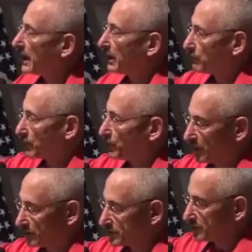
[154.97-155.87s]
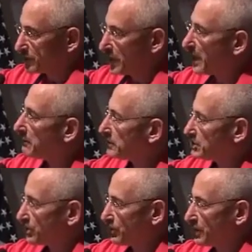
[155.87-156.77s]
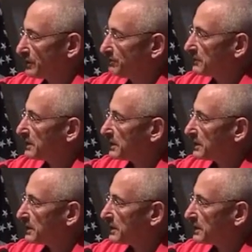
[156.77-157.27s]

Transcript: and we witness to them and show them